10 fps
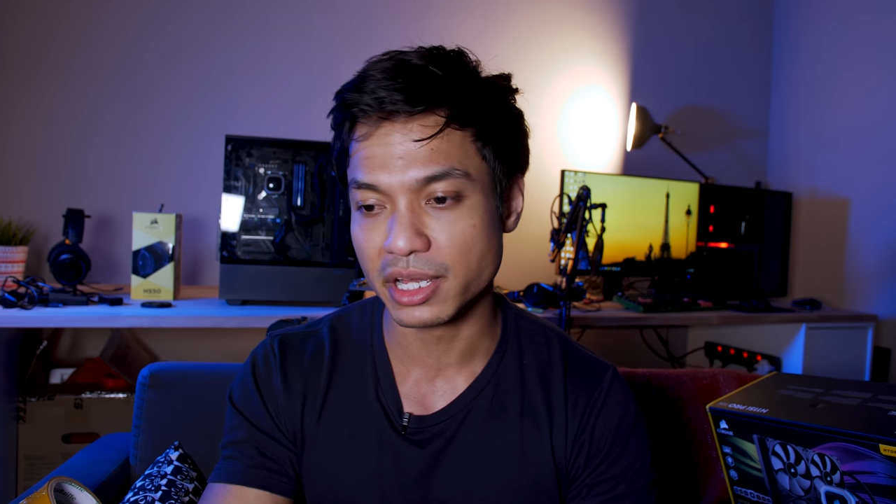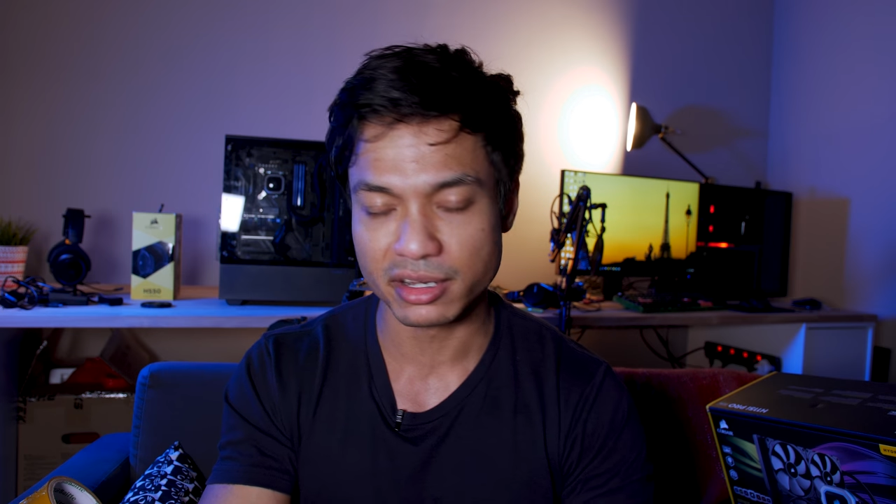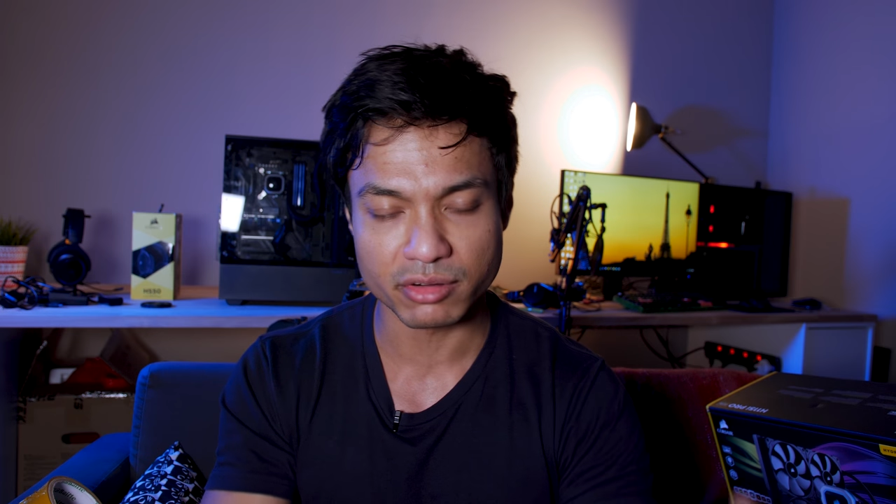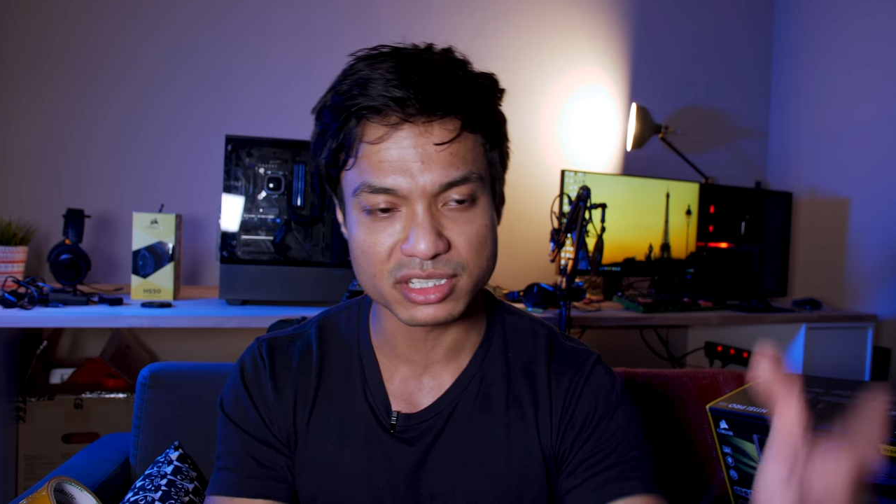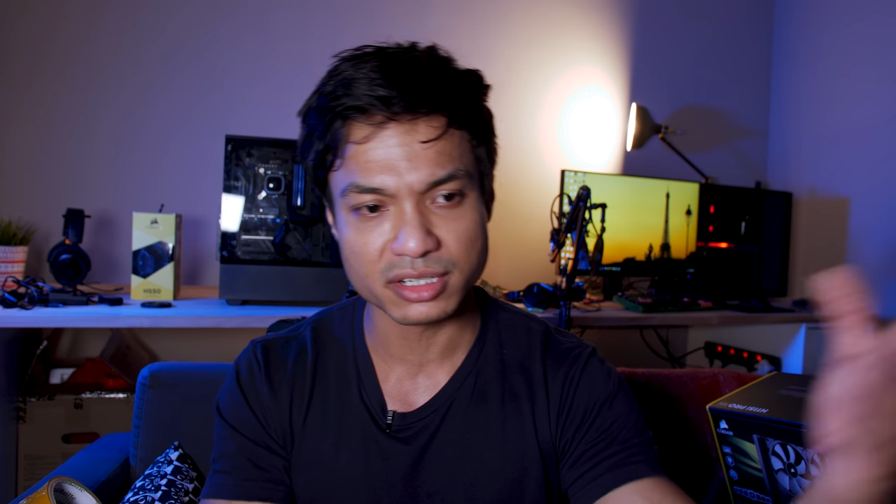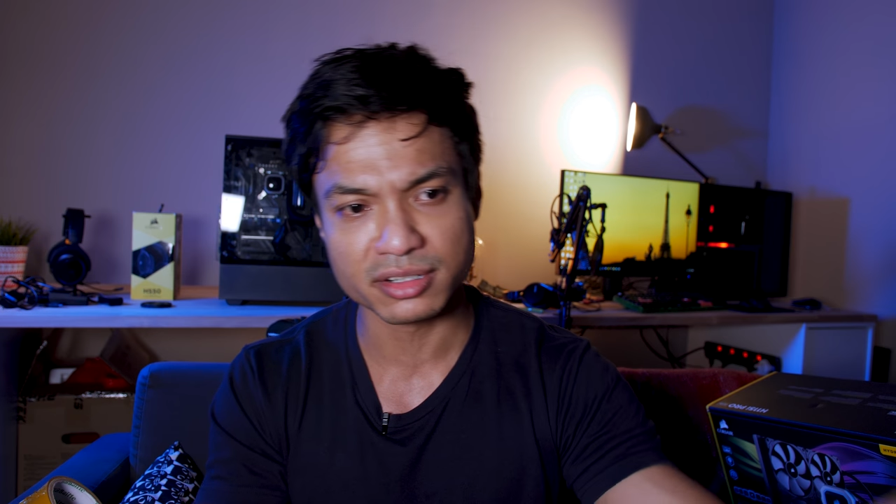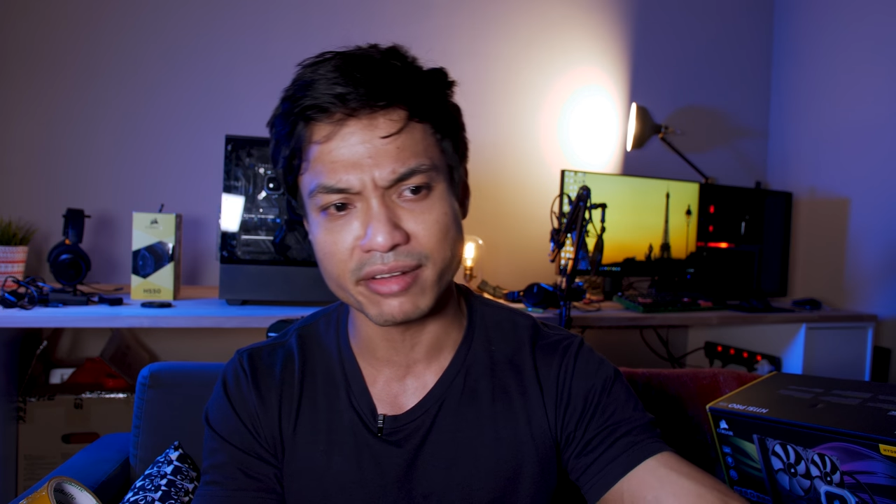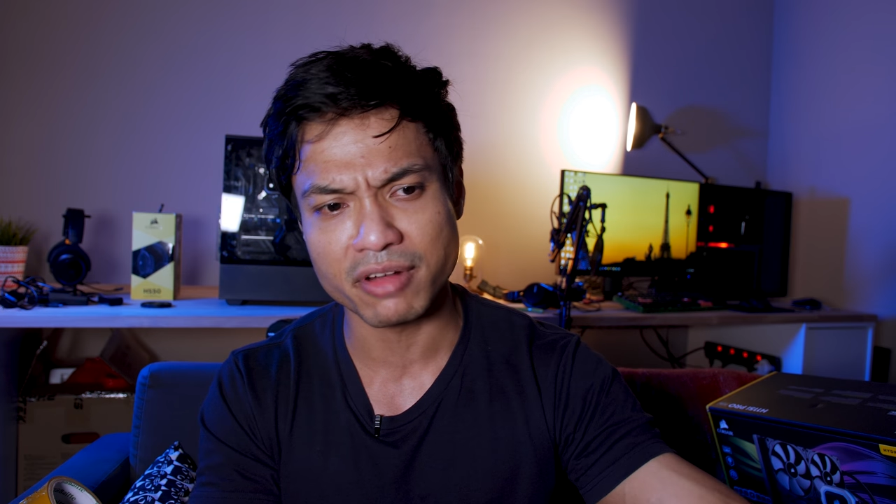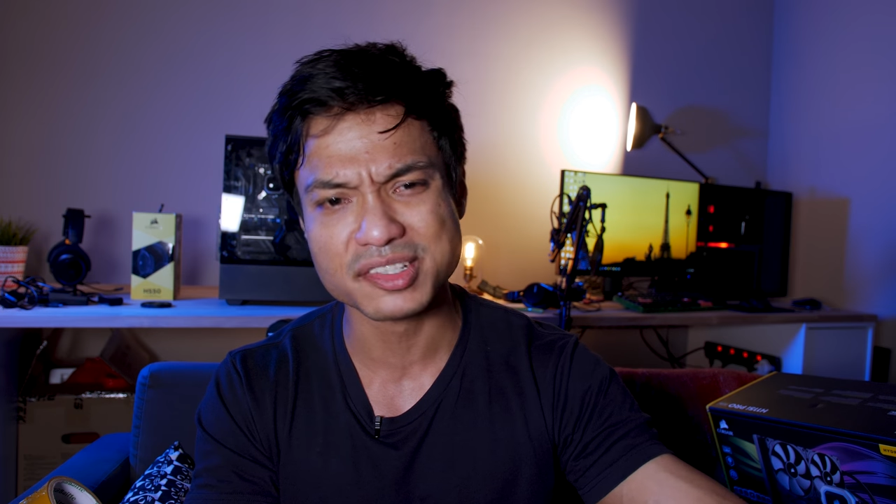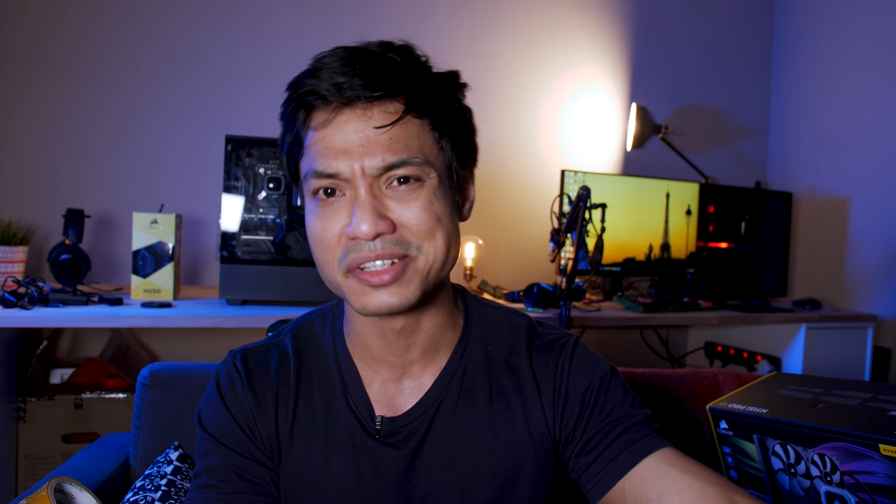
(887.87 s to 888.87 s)
but it runs
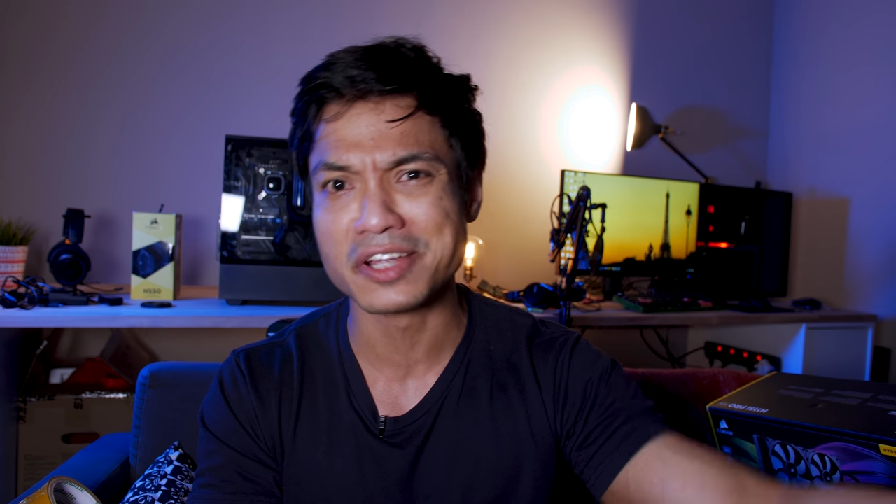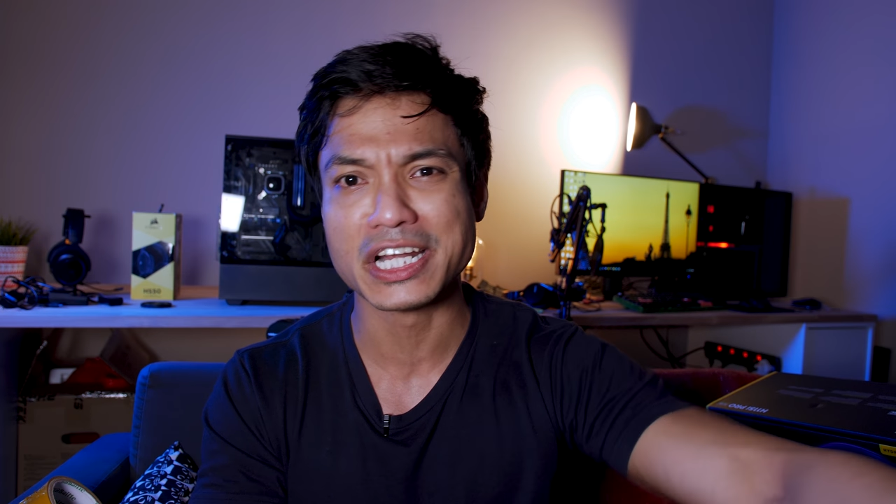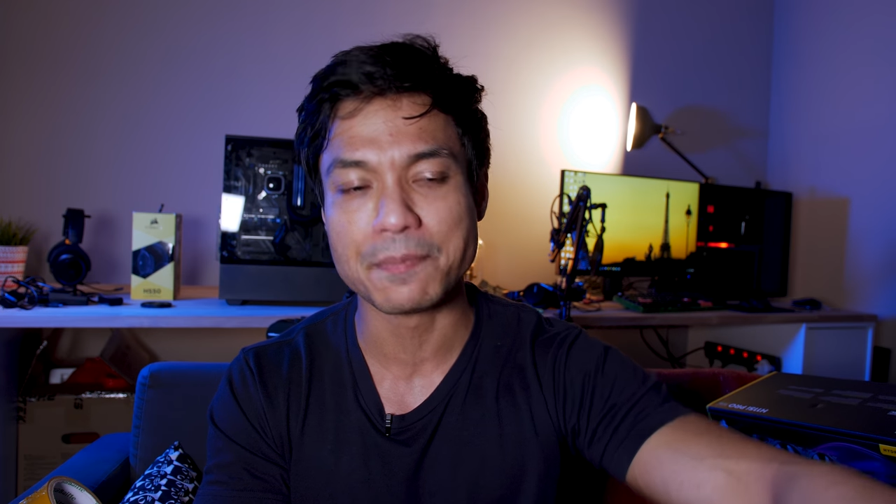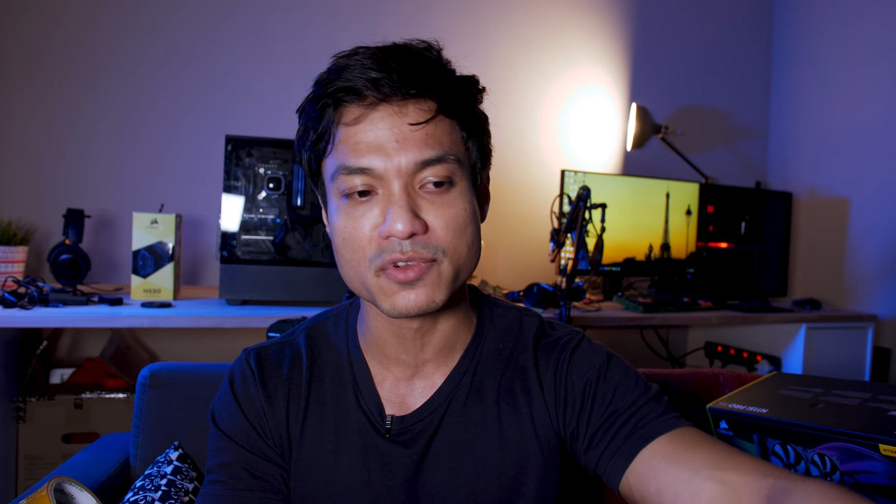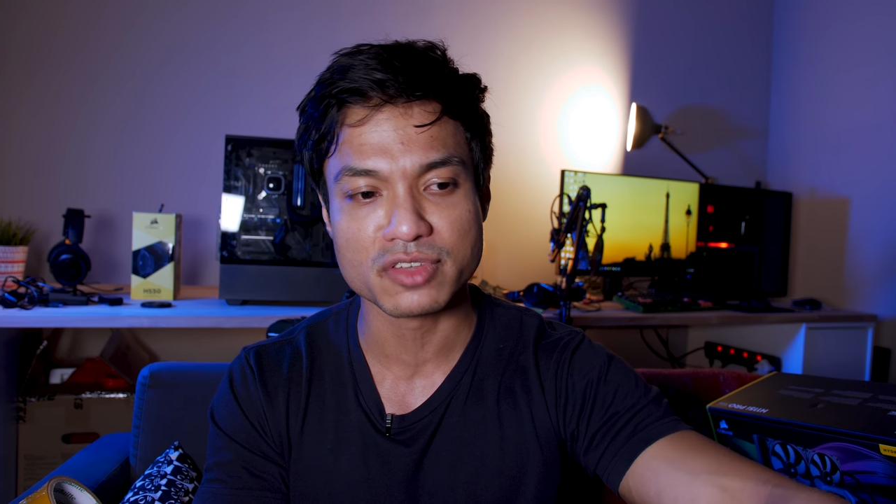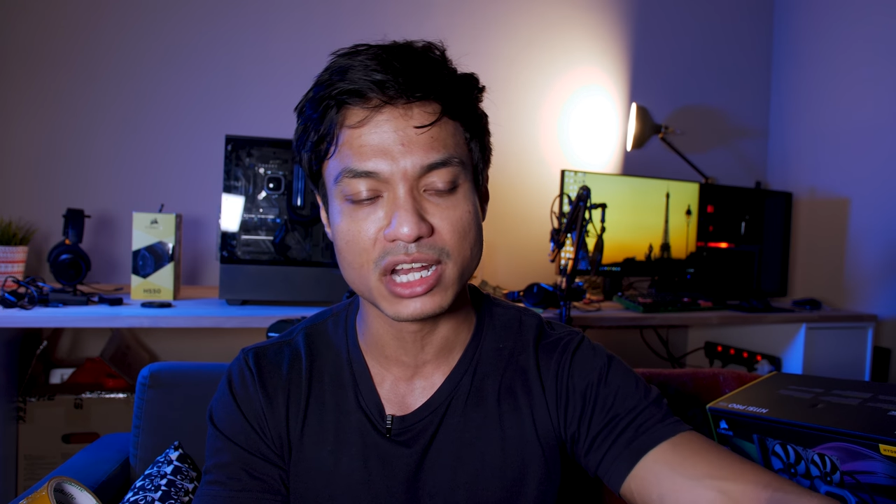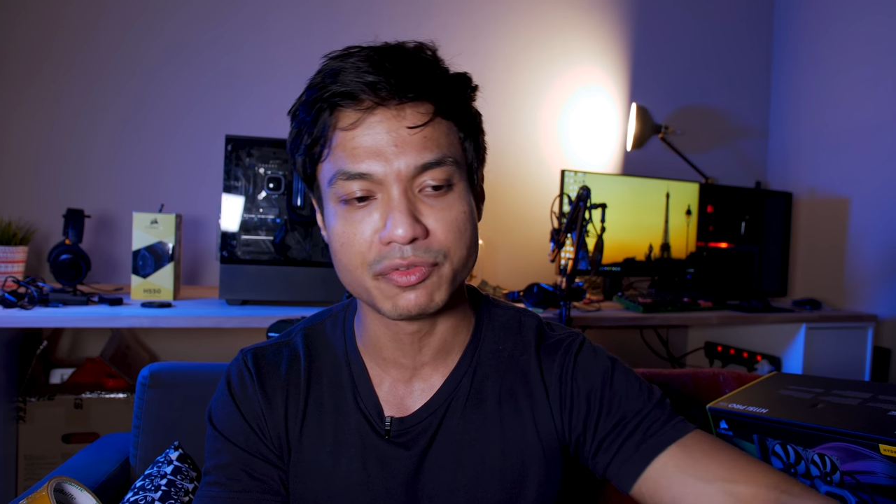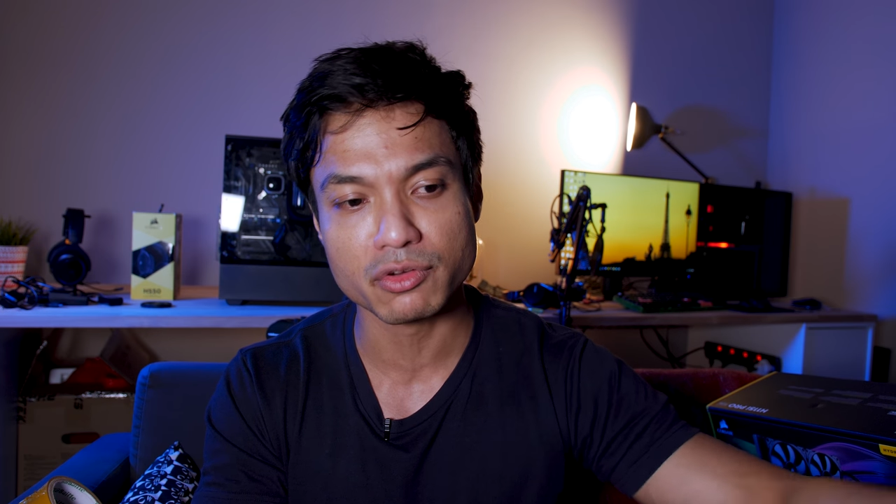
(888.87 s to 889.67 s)
at 90%.